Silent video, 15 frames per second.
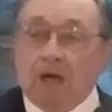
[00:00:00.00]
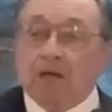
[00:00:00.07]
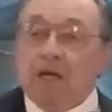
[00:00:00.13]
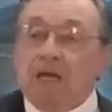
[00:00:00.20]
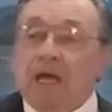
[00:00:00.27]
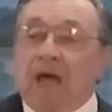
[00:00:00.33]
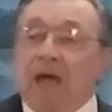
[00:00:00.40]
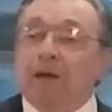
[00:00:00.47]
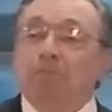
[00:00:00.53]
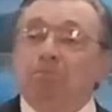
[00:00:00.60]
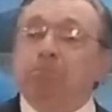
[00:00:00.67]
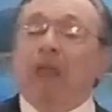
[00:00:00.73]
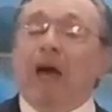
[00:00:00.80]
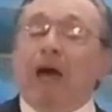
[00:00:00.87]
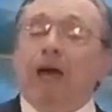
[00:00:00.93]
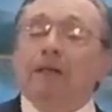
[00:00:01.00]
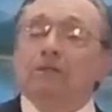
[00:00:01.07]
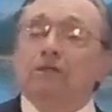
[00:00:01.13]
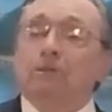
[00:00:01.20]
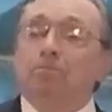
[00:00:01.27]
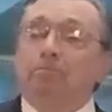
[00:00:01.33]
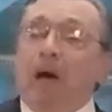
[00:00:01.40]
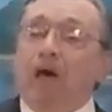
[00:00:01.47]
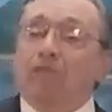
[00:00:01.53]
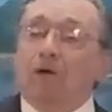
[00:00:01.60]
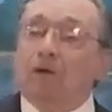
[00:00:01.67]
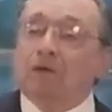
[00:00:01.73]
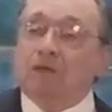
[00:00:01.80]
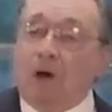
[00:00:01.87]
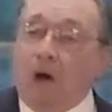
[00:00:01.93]
and blinded by
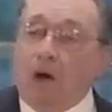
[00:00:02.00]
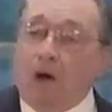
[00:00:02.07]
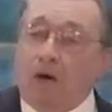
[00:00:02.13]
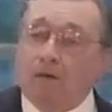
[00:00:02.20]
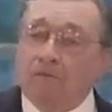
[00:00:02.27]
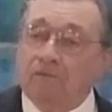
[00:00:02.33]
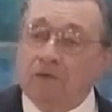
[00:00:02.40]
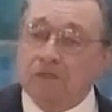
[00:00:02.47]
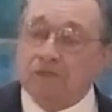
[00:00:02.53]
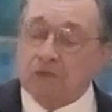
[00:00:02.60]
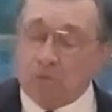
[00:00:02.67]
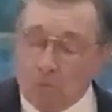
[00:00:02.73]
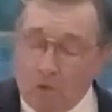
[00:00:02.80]
the god of this